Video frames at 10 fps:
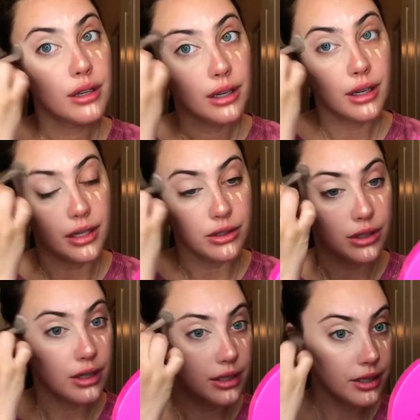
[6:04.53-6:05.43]
into
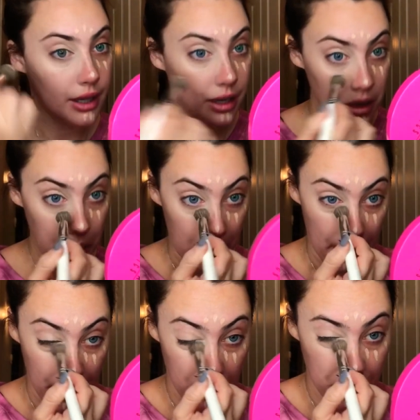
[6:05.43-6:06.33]
the skin. I
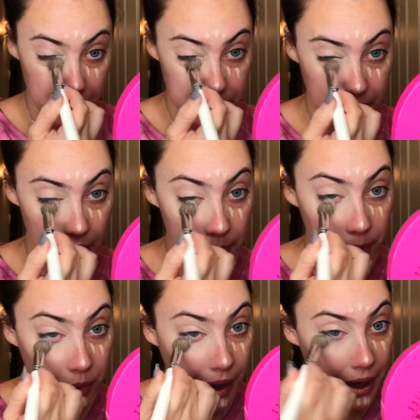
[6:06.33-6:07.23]
want to dab
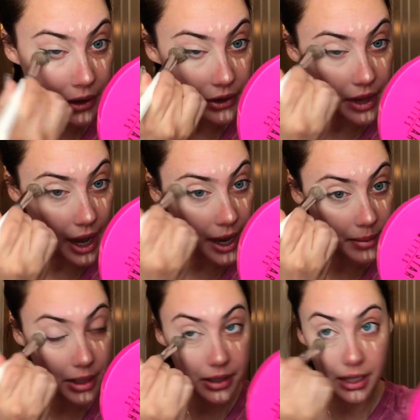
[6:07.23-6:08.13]
right under the eye
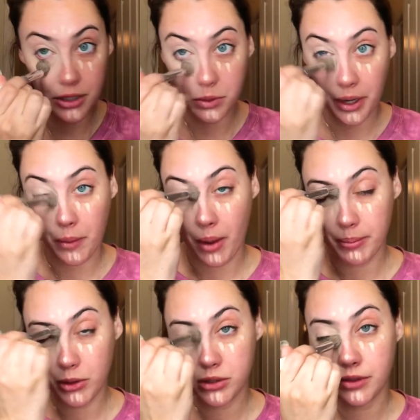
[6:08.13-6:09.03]
because that's where I want
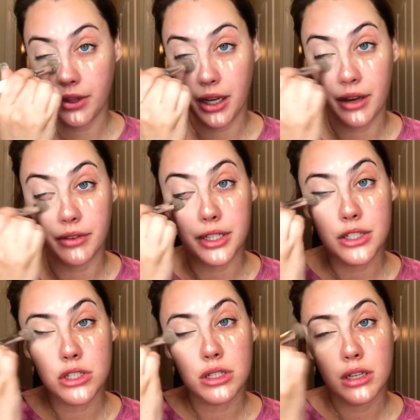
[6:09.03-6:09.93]
most of the coverage,